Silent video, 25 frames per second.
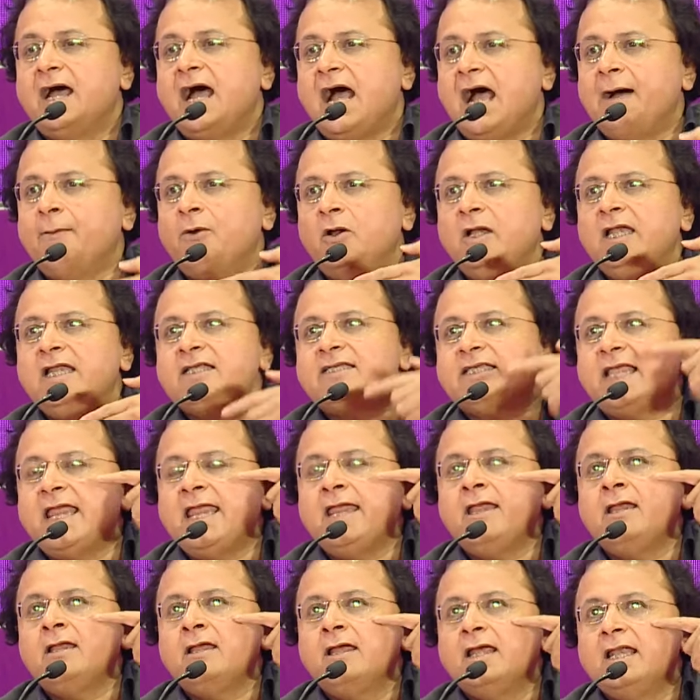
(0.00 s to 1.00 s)
I'm only
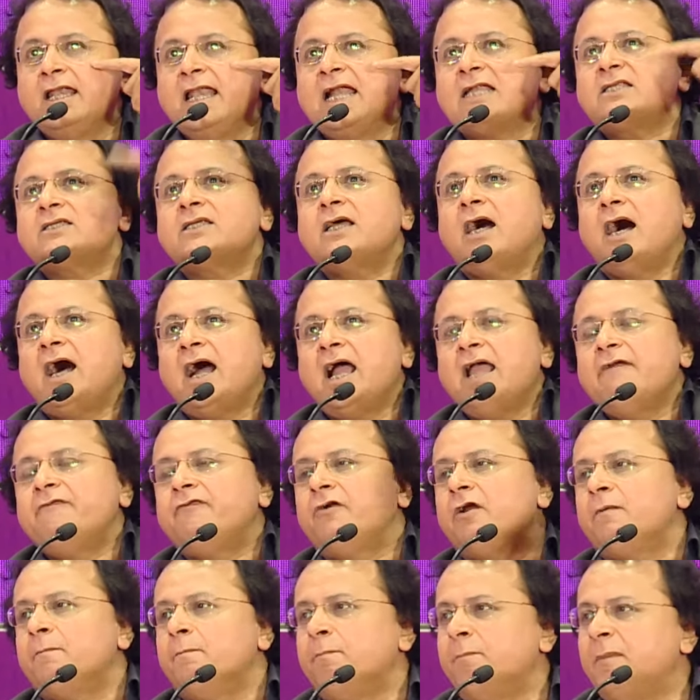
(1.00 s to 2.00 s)
saying, let's eye
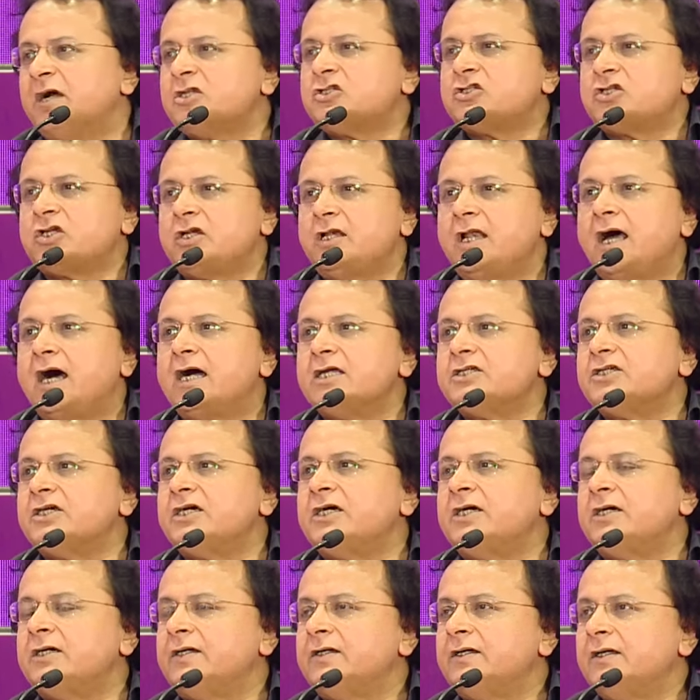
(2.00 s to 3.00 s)
for much
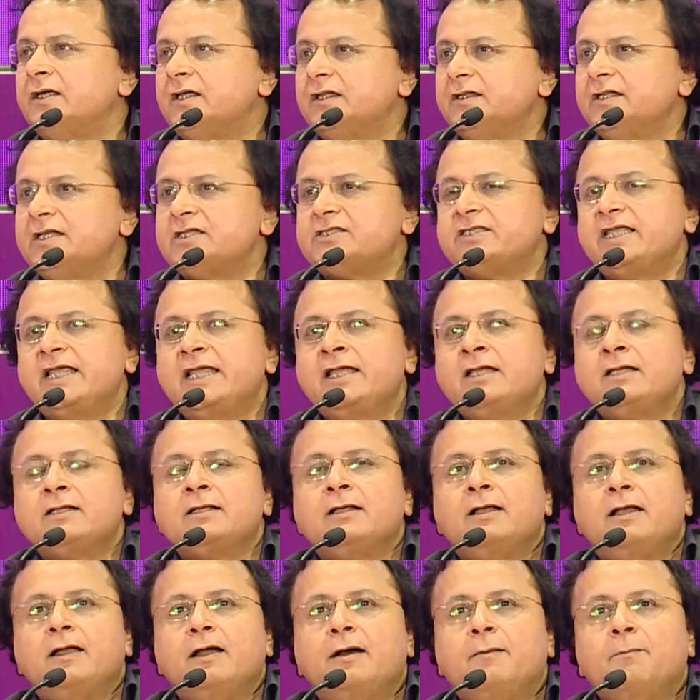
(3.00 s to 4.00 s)
larger this thing,
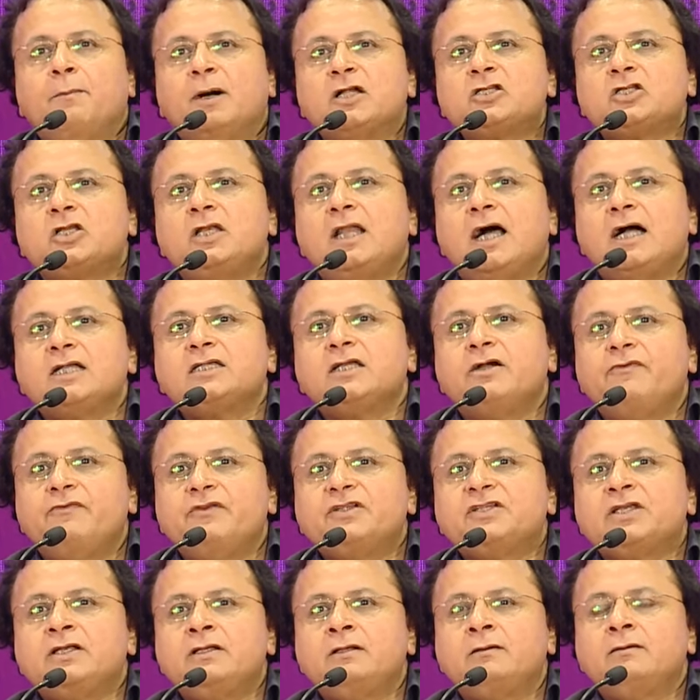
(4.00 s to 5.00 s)
much larger
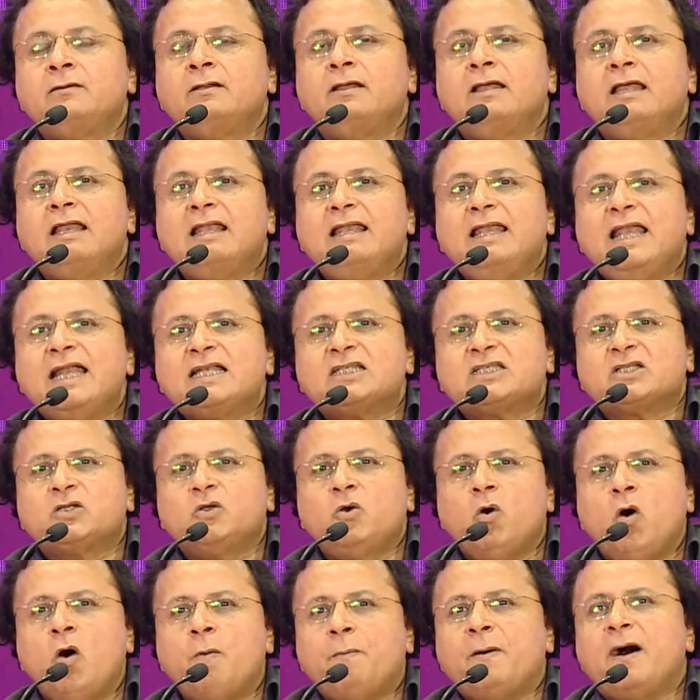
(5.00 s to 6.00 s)
vision. Let's
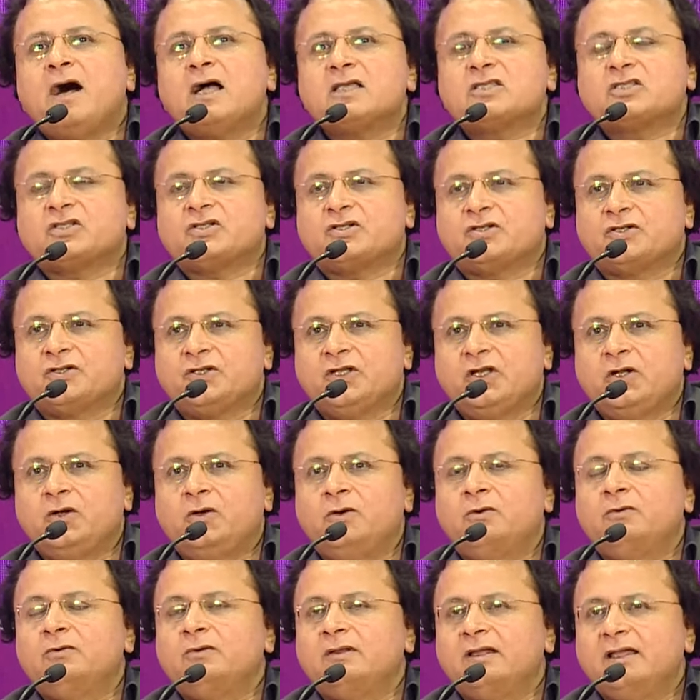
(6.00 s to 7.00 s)
go past,
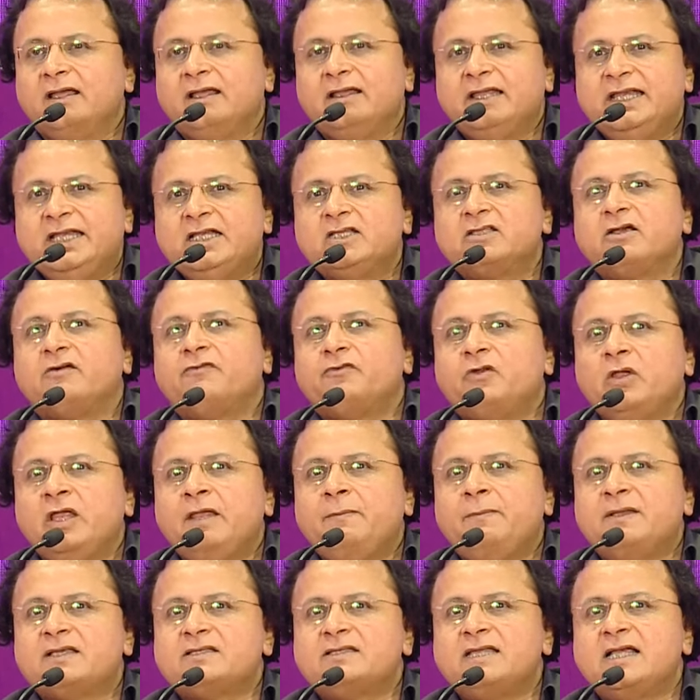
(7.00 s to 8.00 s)
ease of
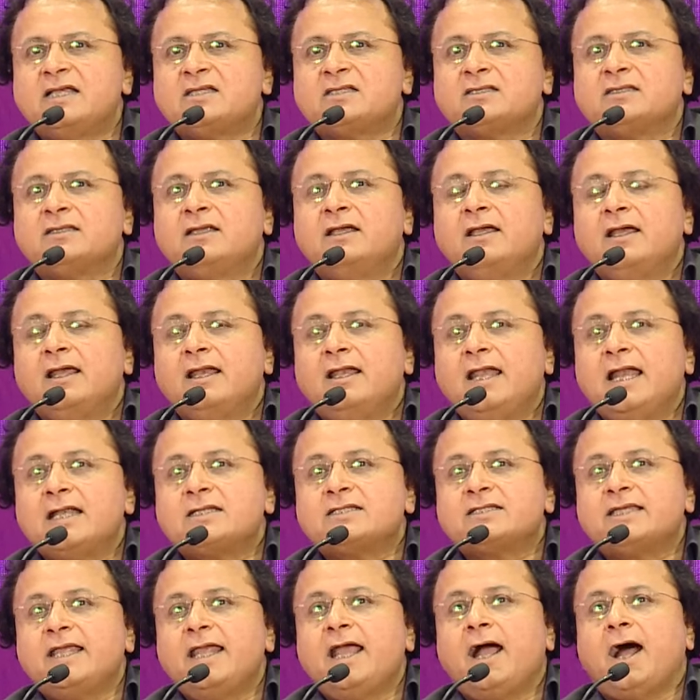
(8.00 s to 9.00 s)
doing business.
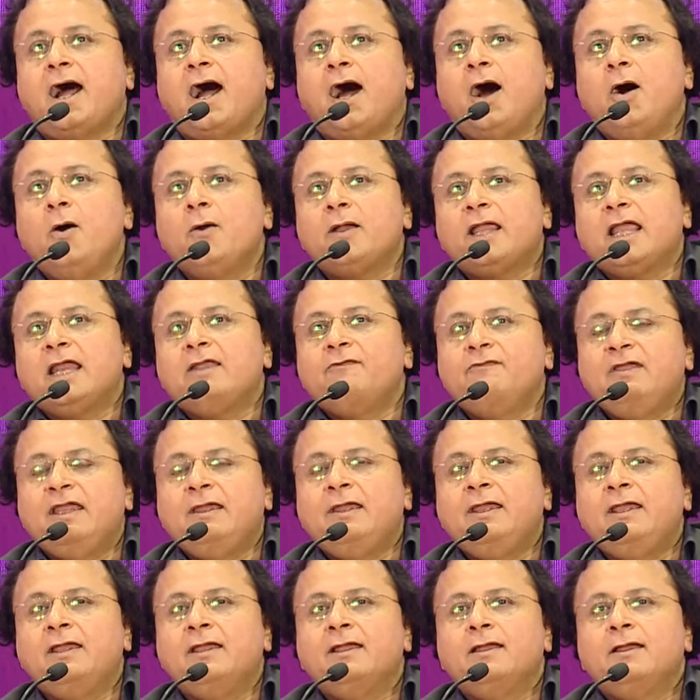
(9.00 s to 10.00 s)
Let's say, how can
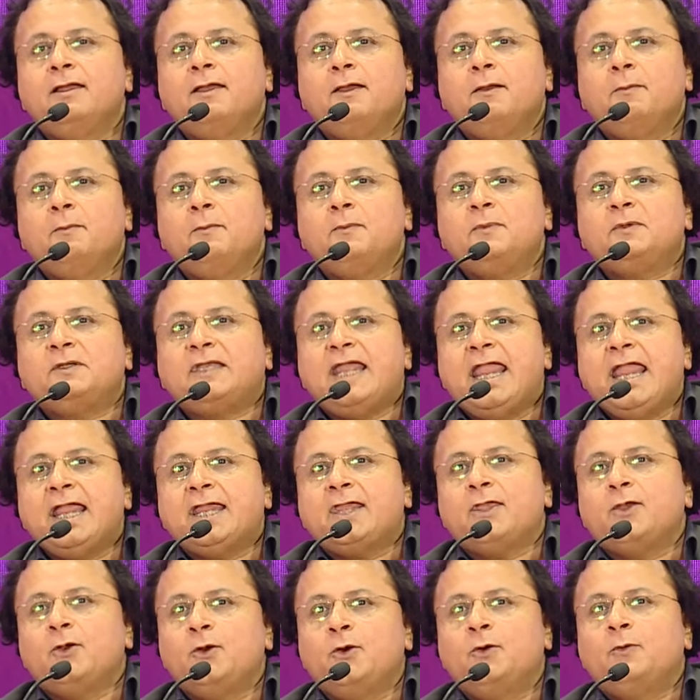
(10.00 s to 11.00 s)
we
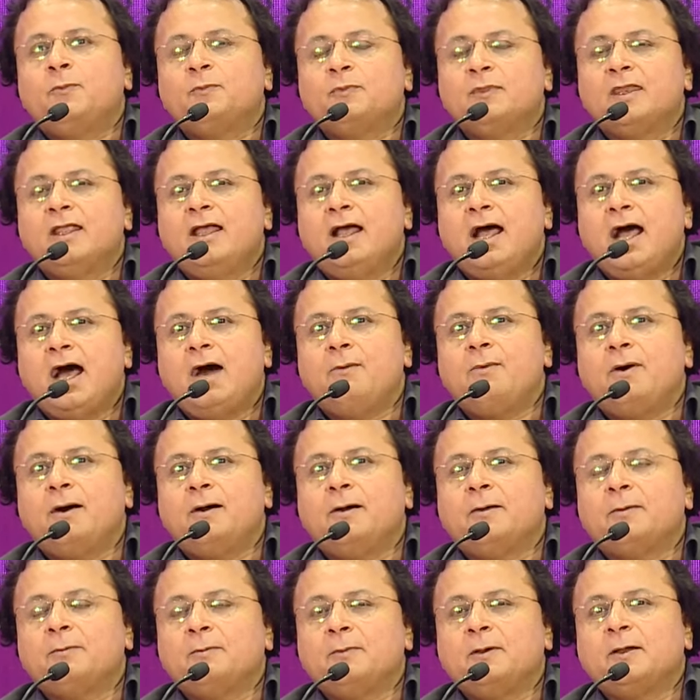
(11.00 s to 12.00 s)
take,
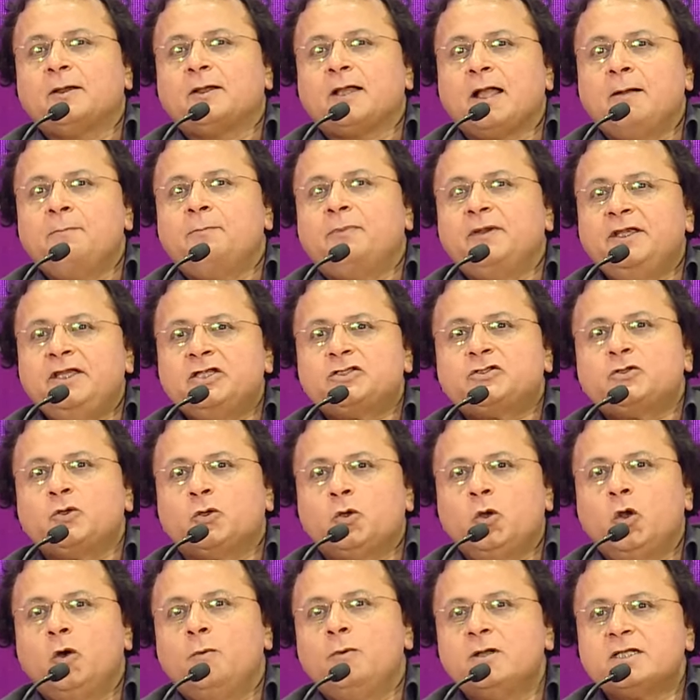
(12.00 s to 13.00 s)
our companies to
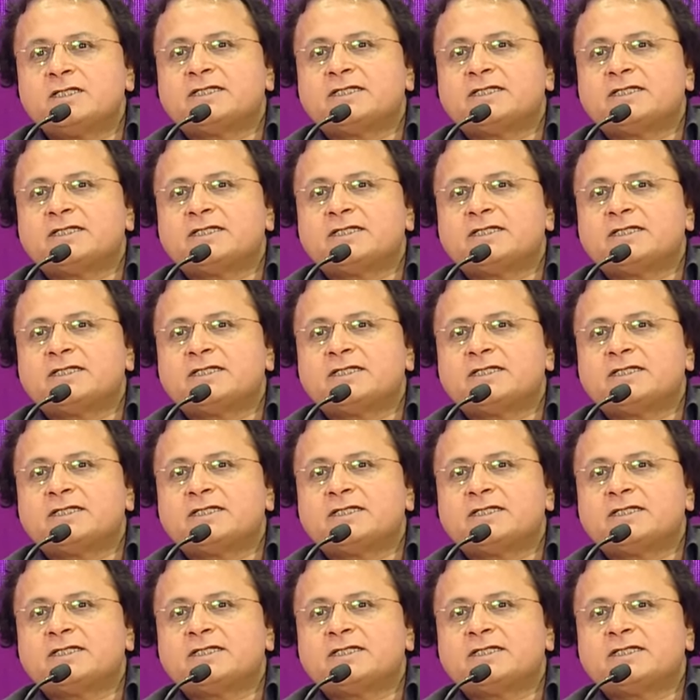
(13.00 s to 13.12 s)
global